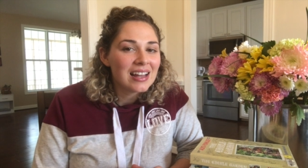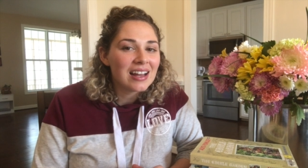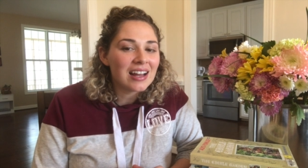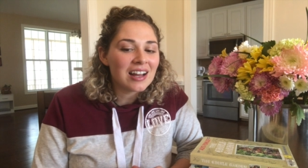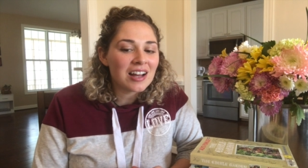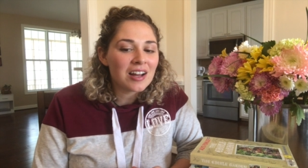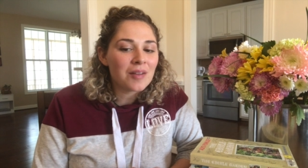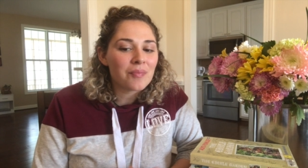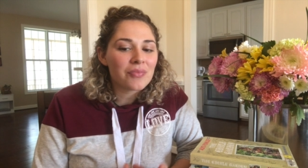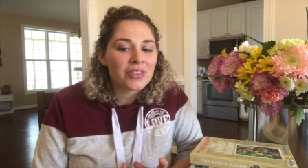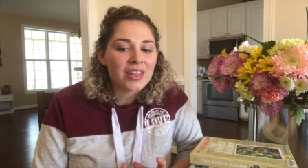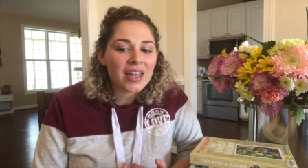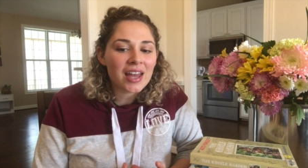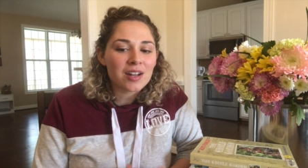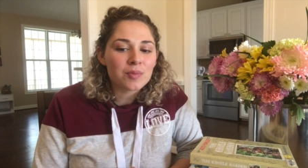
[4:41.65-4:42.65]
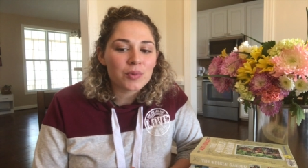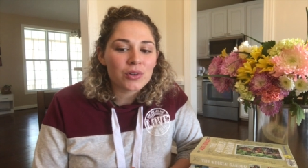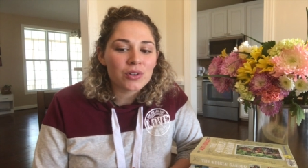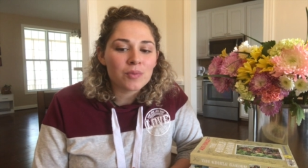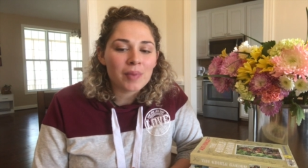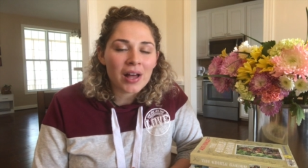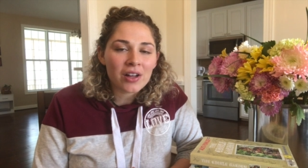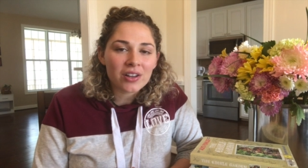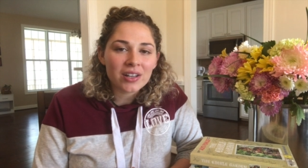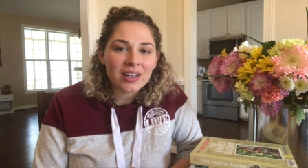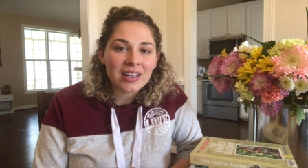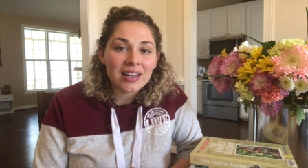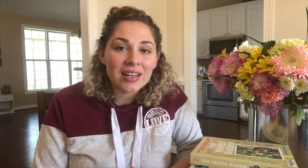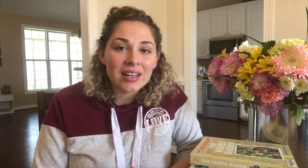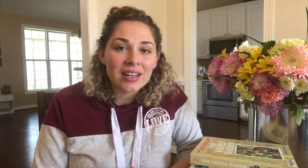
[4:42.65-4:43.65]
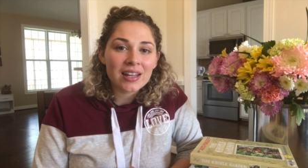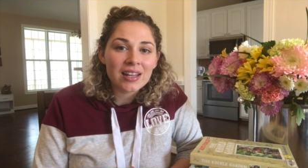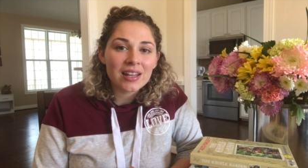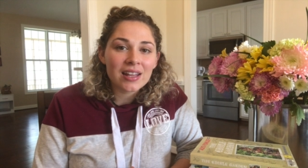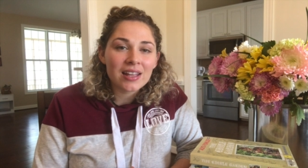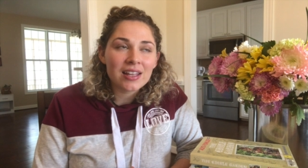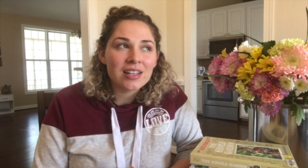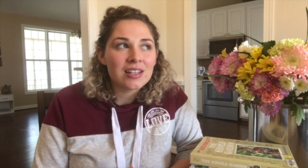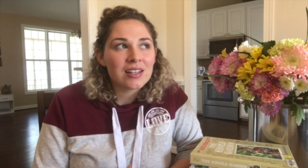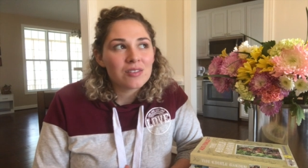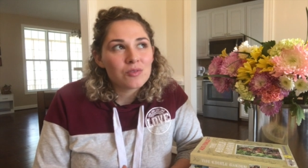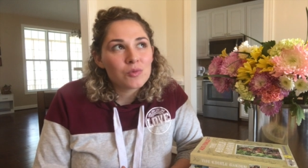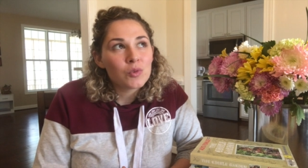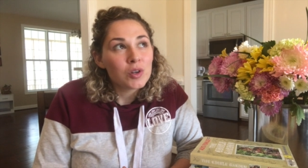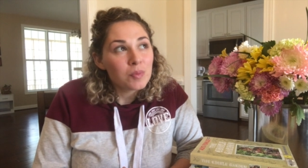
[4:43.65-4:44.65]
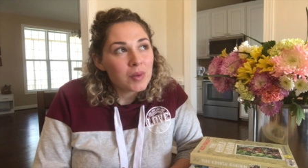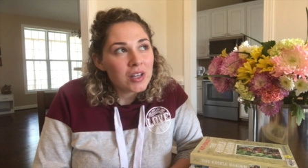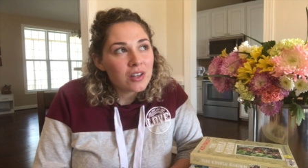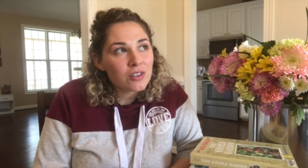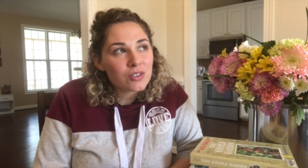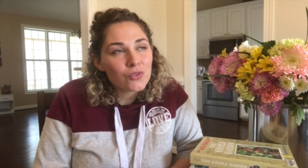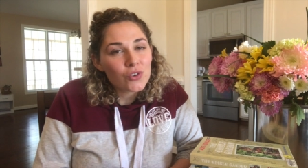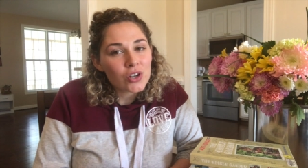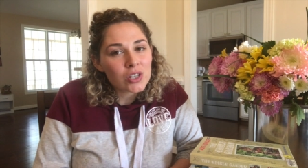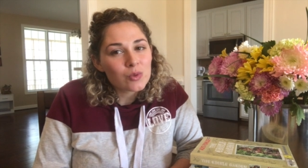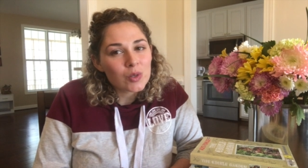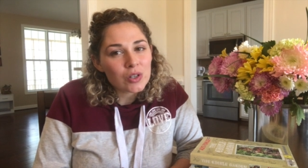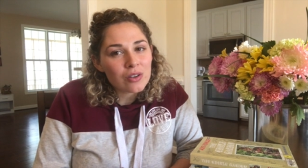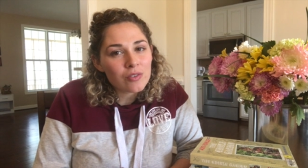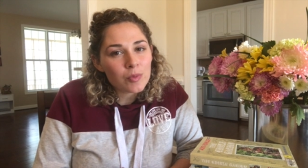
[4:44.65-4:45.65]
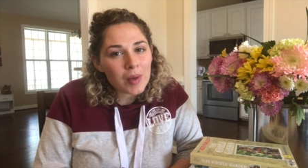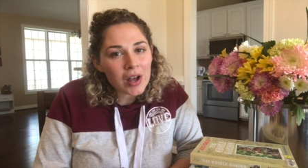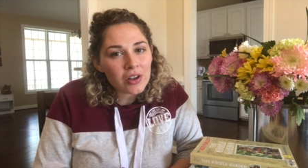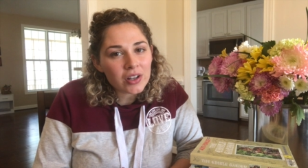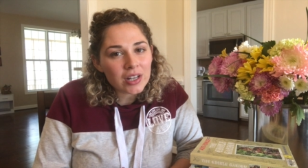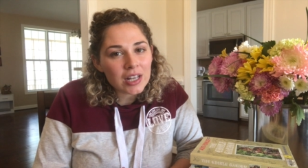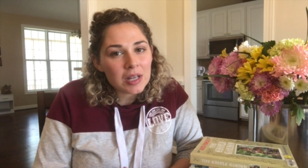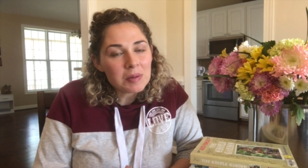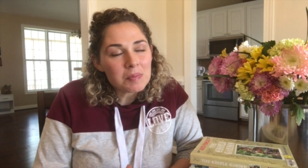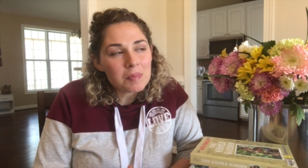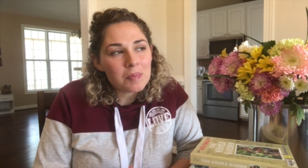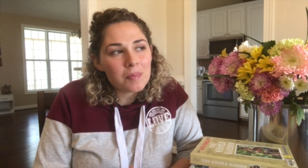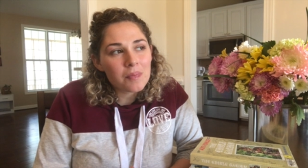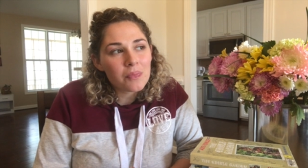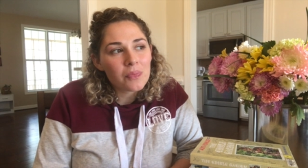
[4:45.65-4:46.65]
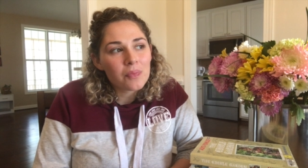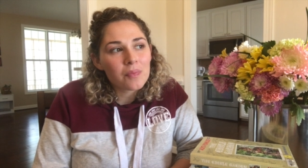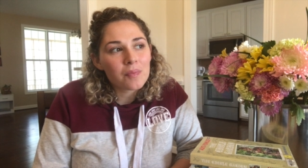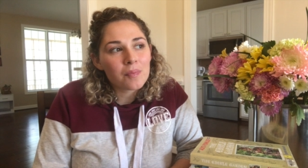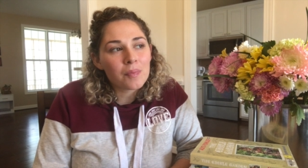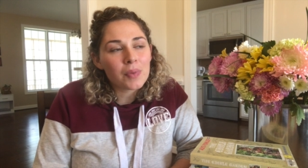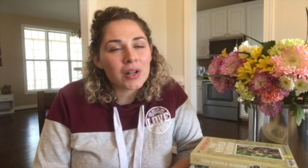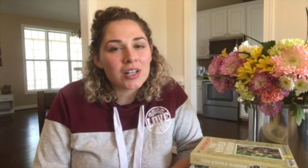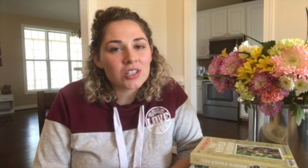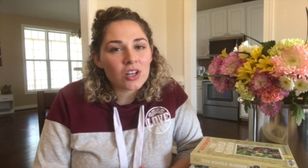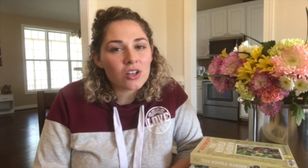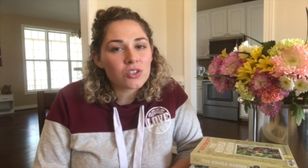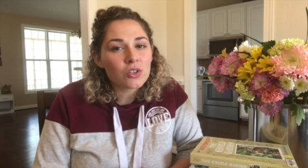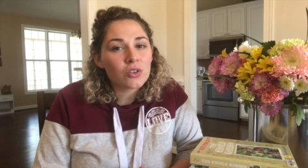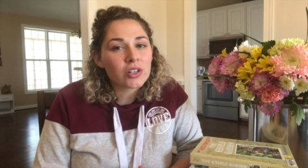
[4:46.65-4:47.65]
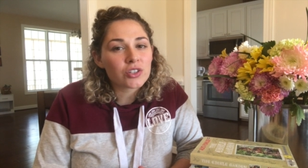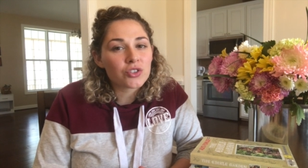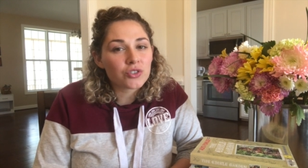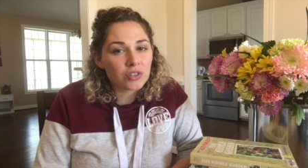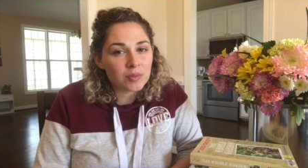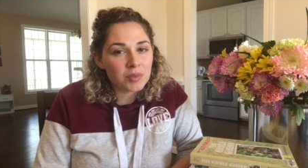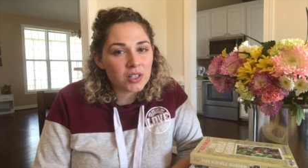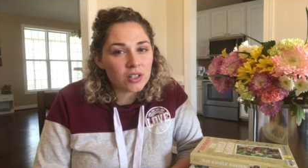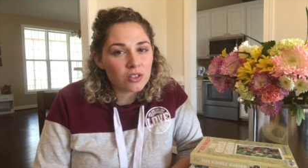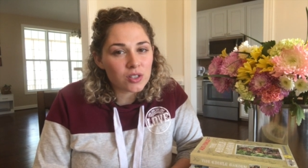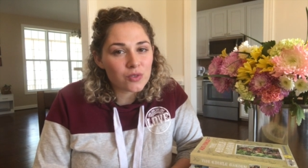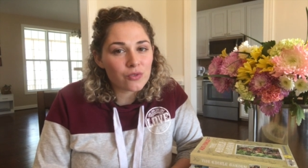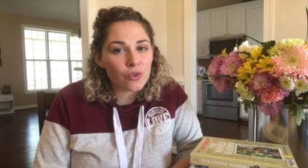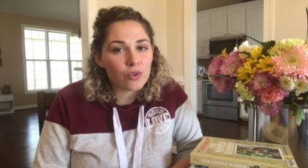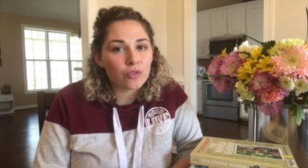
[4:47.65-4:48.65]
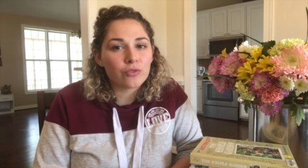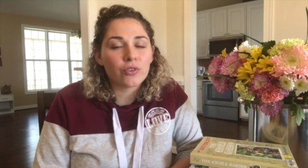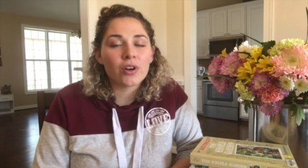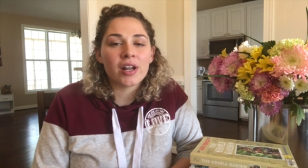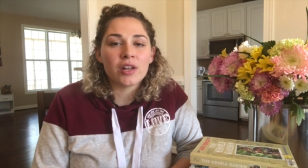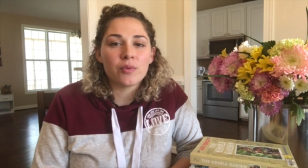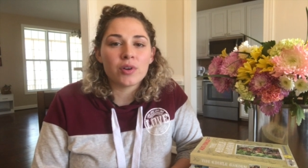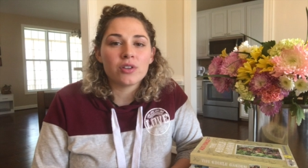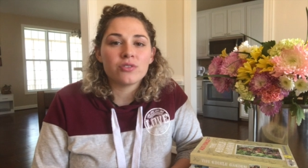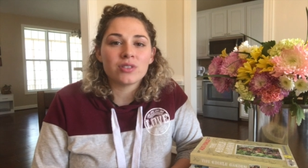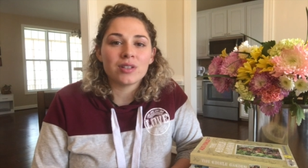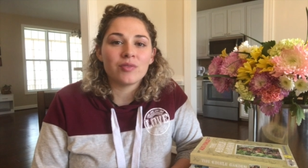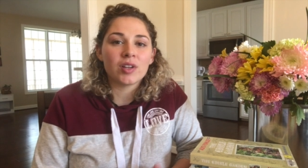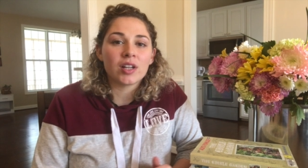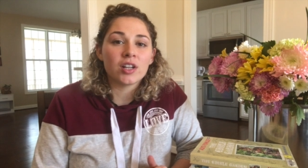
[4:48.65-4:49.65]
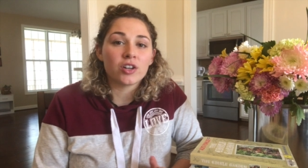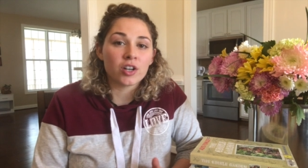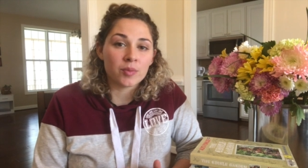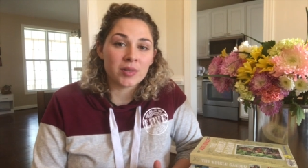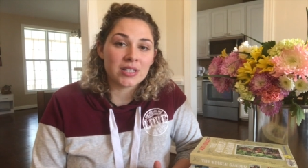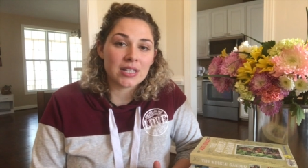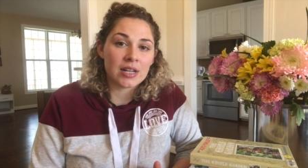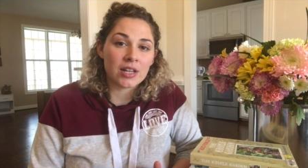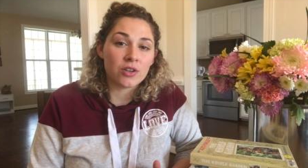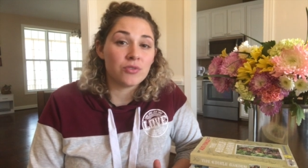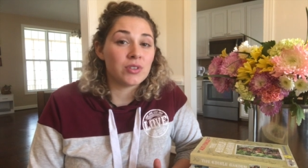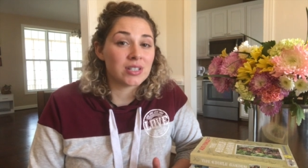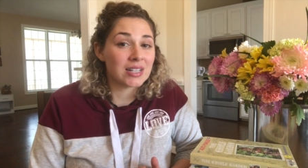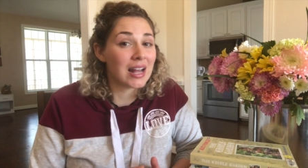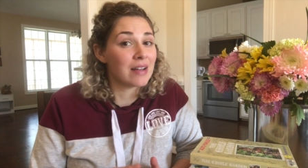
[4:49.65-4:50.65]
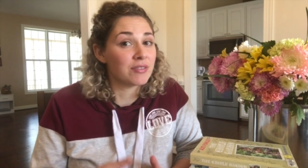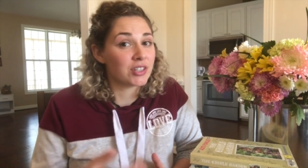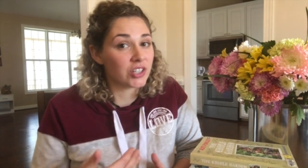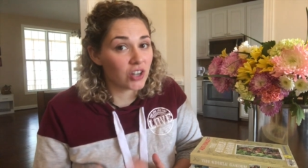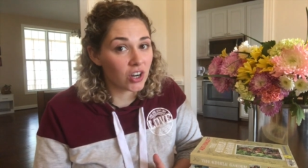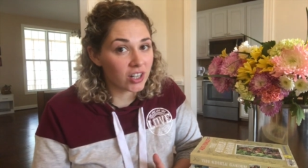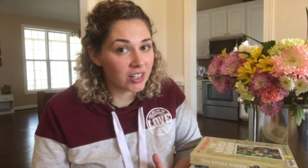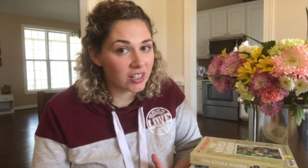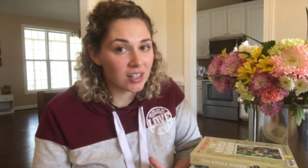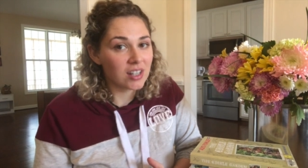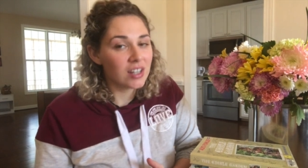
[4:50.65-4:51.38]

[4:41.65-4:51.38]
The Edible Balcony, it would be useful because we do have a balcony, but it's also extremely useful for anyone who's living in an urban setting who doesn't have a yard.